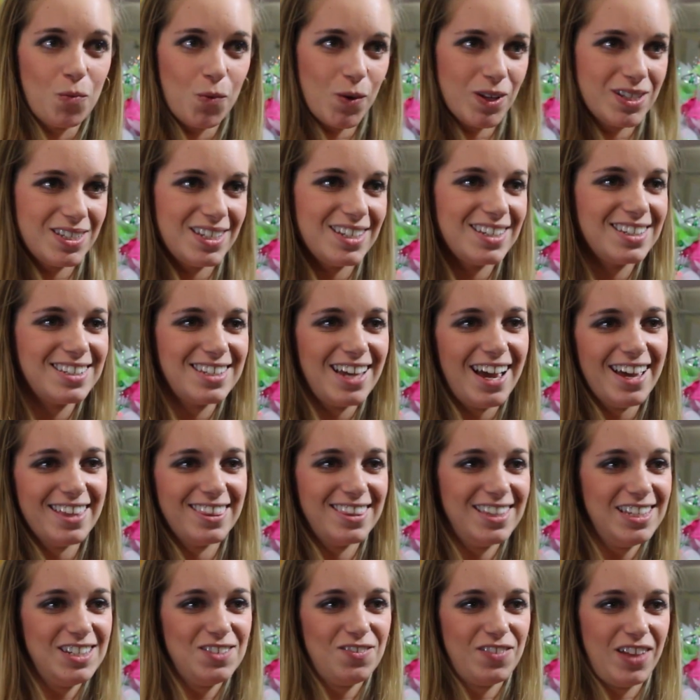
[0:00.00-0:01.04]
What's
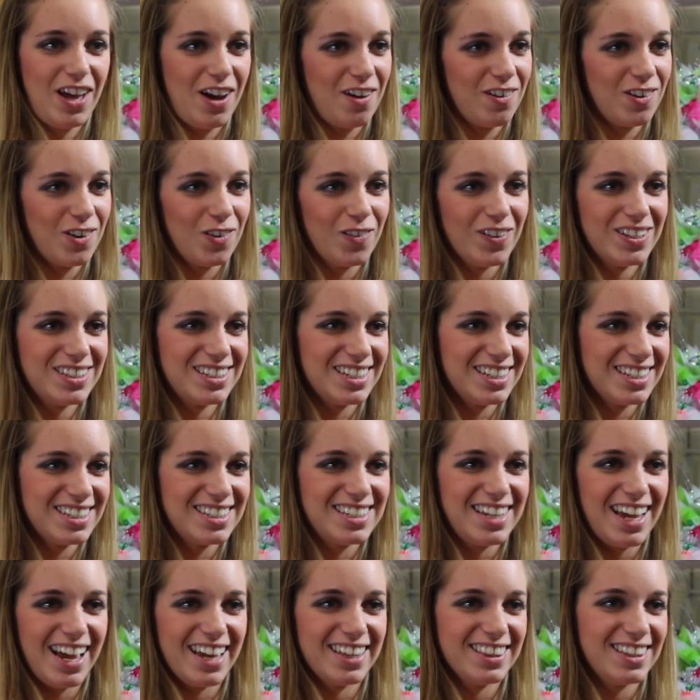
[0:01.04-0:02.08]
inside this flower? What's
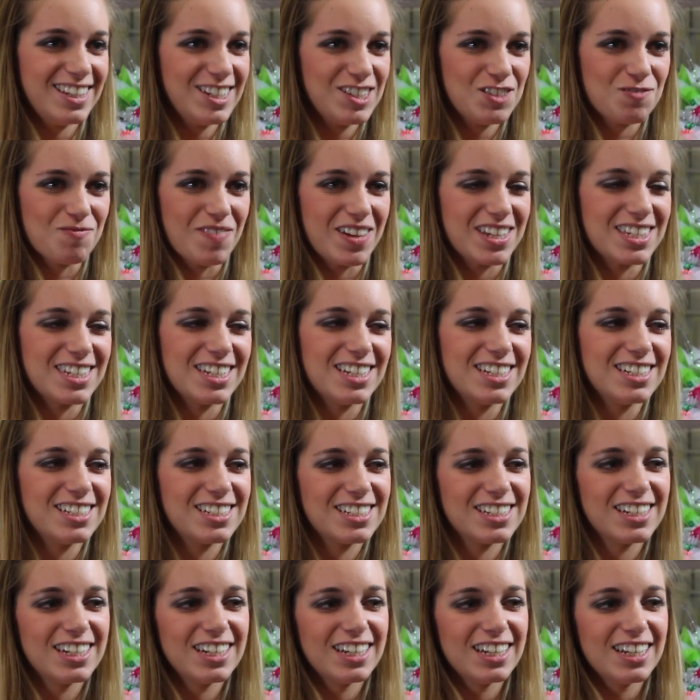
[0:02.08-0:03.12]
inside this message?